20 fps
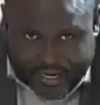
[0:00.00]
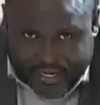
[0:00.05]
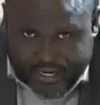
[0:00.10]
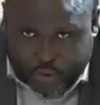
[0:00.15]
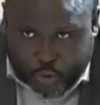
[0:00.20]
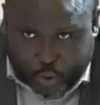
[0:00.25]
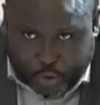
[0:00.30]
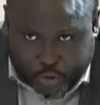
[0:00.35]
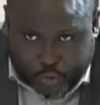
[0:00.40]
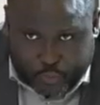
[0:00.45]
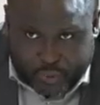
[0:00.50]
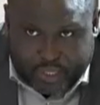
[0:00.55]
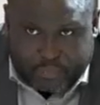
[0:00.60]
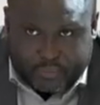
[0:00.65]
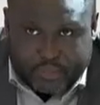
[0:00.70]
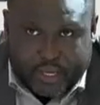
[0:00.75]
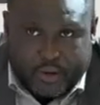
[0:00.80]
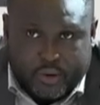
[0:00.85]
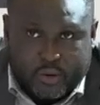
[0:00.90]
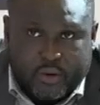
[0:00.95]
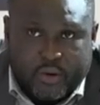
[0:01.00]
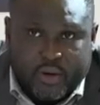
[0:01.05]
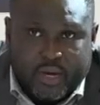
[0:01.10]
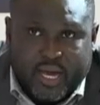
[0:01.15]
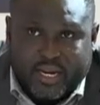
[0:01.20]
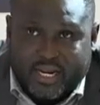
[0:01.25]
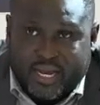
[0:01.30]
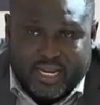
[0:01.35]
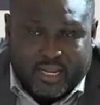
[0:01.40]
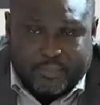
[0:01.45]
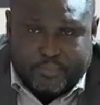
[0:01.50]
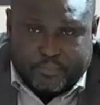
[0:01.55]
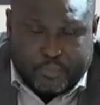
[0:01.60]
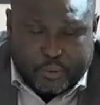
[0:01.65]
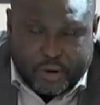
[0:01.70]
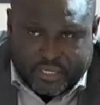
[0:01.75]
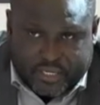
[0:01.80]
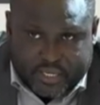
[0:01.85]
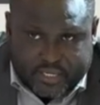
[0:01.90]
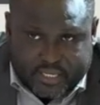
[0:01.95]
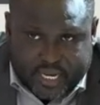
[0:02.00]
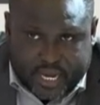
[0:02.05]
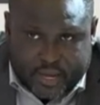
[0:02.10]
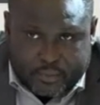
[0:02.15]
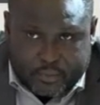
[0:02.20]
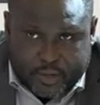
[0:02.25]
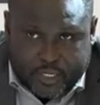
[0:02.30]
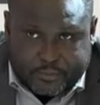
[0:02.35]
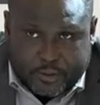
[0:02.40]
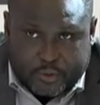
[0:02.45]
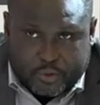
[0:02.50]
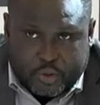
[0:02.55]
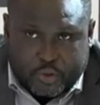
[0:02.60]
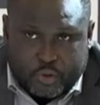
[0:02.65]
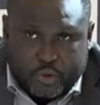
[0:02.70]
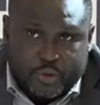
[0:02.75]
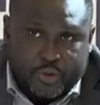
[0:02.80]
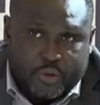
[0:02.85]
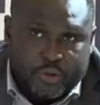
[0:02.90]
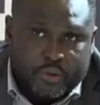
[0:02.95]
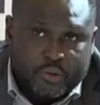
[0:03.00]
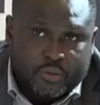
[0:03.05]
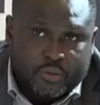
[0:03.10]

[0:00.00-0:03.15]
discussion with the mayor at any point in time with respect to the audio?